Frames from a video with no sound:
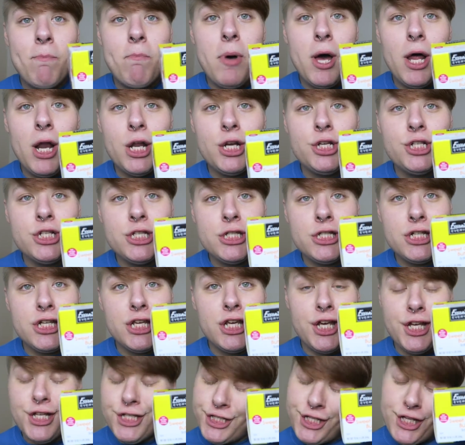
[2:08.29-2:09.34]
some butter just
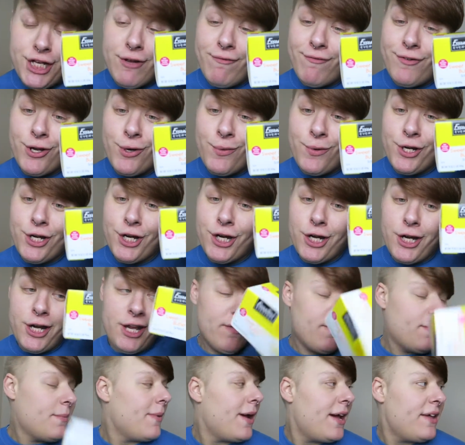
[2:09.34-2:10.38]
in case you never know when you're gonna
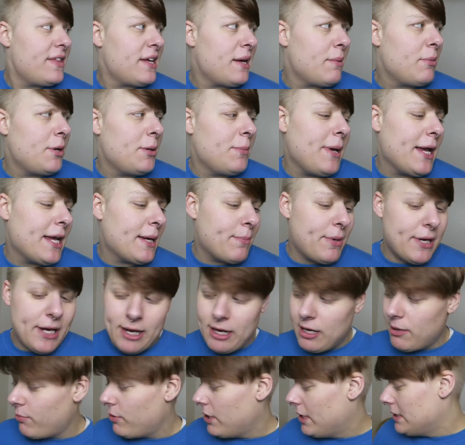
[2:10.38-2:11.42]
need them. I think I'm gonna make
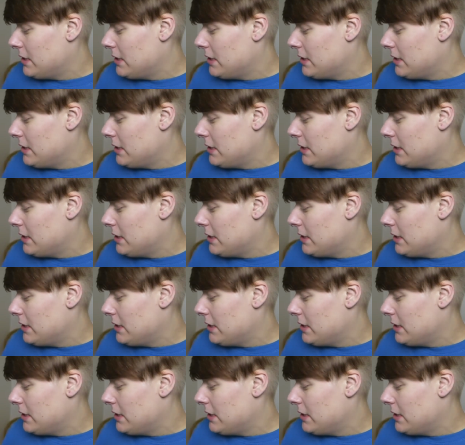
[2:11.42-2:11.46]
banana